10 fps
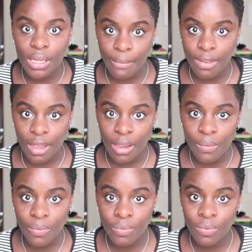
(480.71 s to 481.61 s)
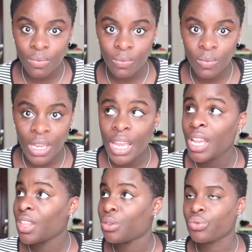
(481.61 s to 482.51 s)
something,
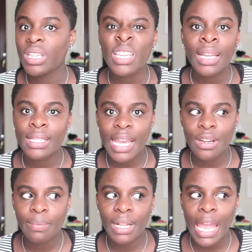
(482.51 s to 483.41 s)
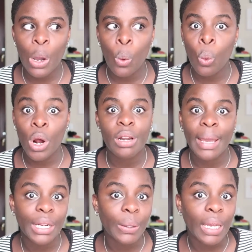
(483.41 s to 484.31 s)
3 seconds later be like, what am
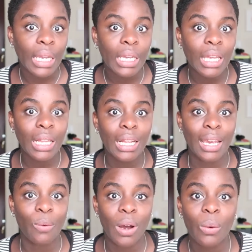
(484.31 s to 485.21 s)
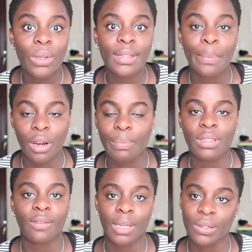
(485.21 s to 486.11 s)
I doing? Like, what was the
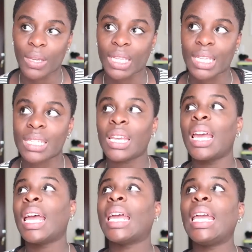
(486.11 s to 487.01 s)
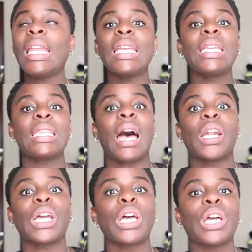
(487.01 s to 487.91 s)
purpose of me doing this? It is
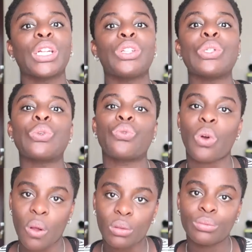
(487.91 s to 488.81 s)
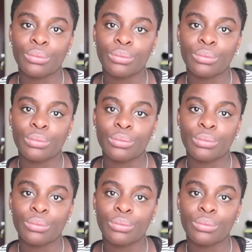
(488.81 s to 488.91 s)
out of control.